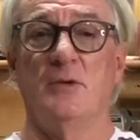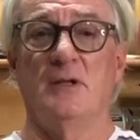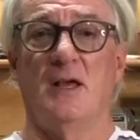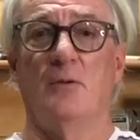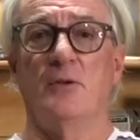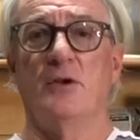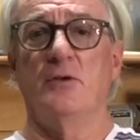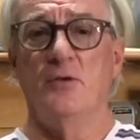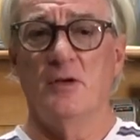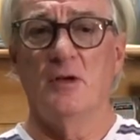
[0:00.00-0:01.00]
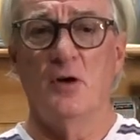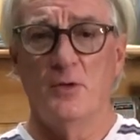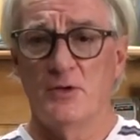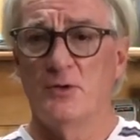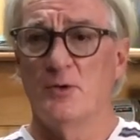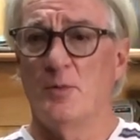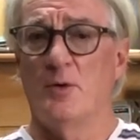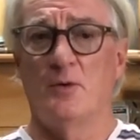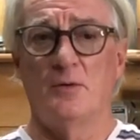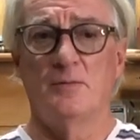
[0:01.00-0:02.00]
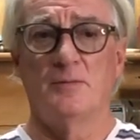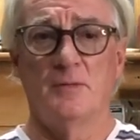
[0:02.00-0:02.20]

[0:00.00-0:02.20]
that, you can go into a bowl